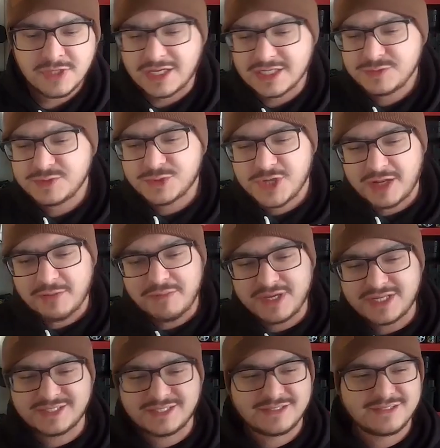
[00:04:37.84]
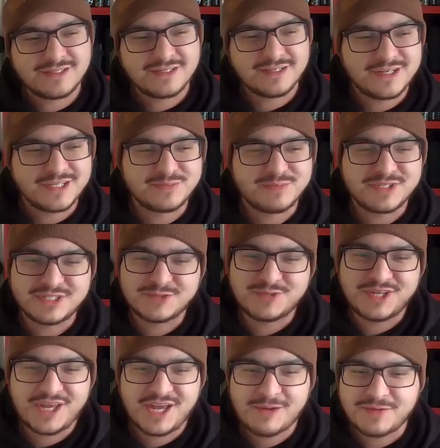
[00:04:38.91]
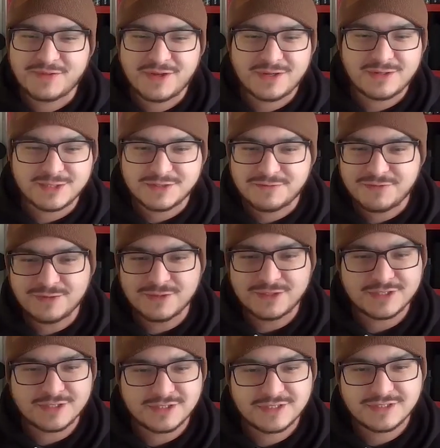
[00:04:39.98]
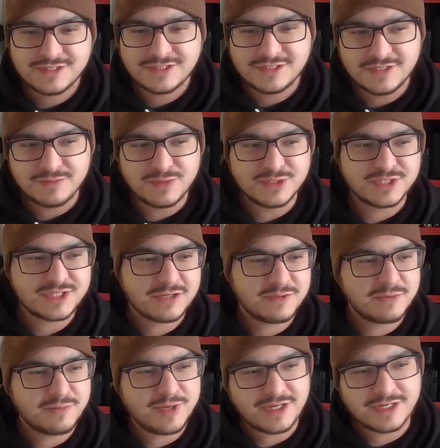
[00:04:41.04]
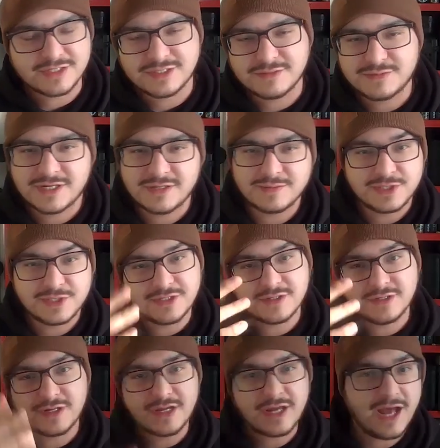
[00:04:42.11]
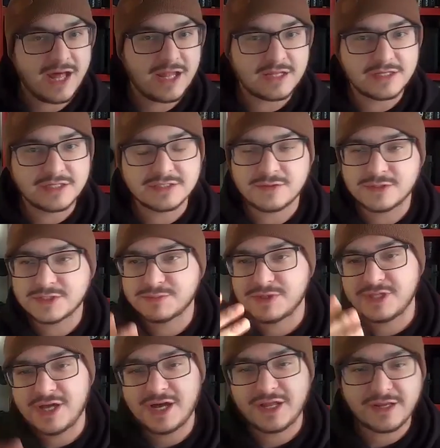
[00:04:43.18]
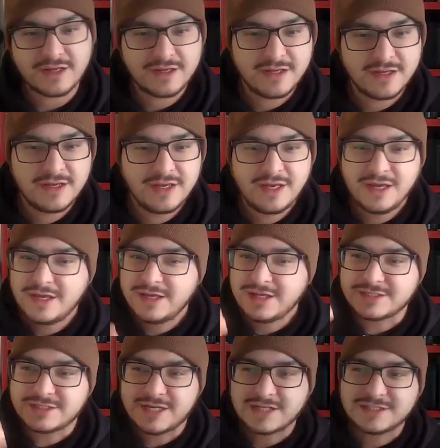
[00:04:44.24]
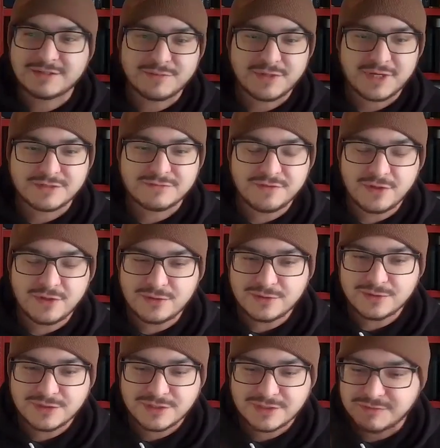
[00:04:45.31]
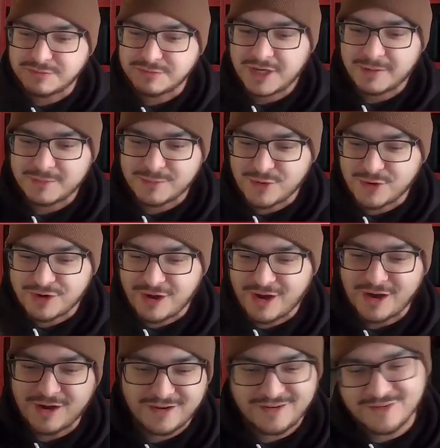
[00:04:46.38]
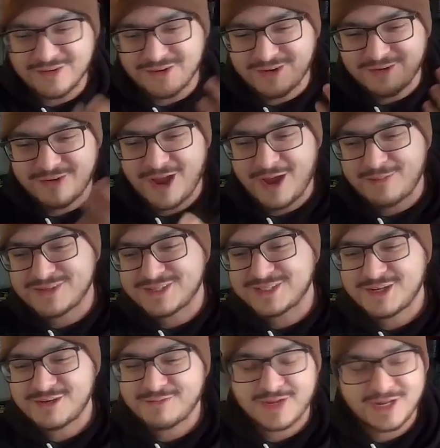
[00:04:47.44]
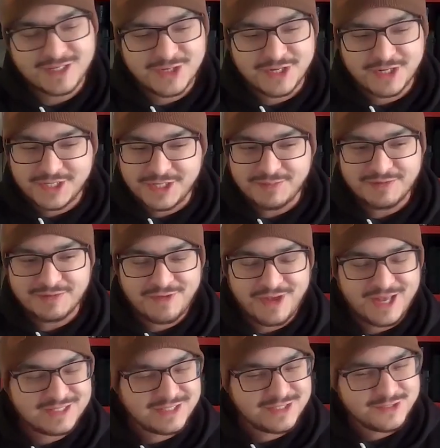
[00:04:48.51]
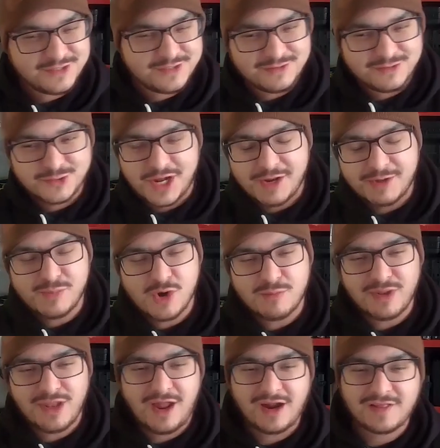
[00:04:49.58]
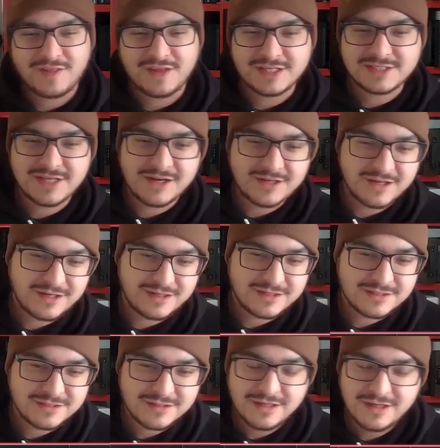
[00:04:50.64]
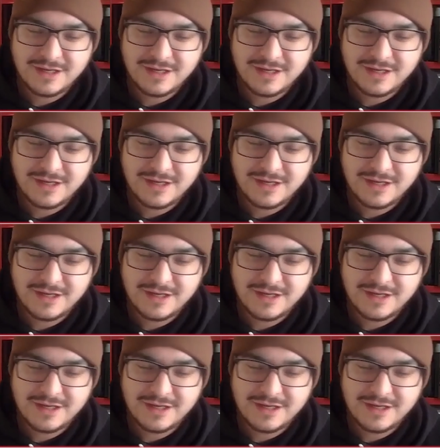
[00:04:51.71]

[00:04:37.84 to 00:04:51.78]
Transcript: guess we try to mix as much as we can with all those influences into the music that we make, because sometimes you hear like Alan, he's always melodic, he's got some nice flows. Me, I'm more hardcore rap and stuff, but I try to keep it fast, trying to more melodic things nowadays.